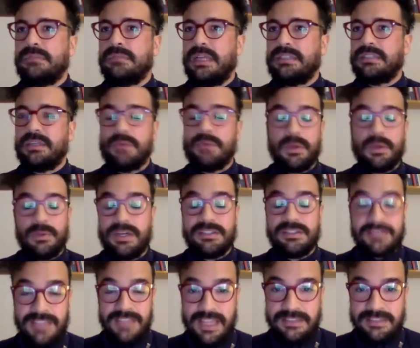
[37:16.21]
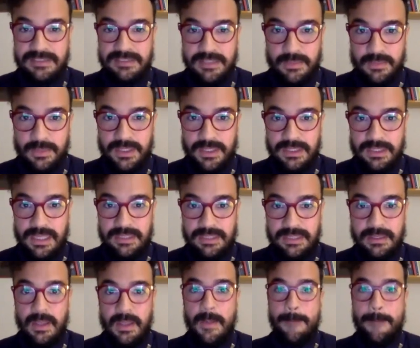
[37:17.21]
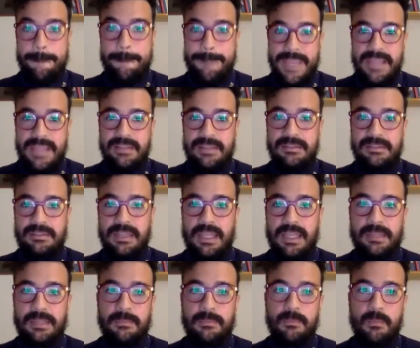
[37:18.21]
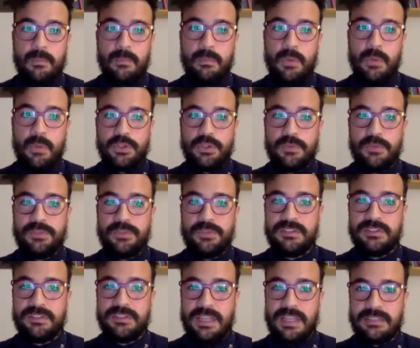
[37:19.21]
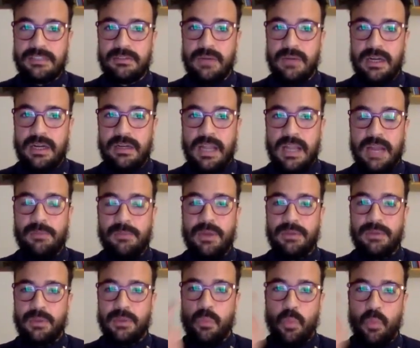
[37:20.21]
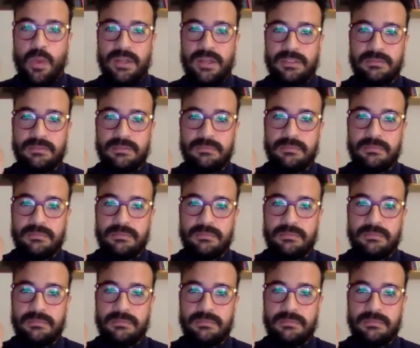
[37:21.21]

as a regular sect in a way, like main, like most of the sects were around one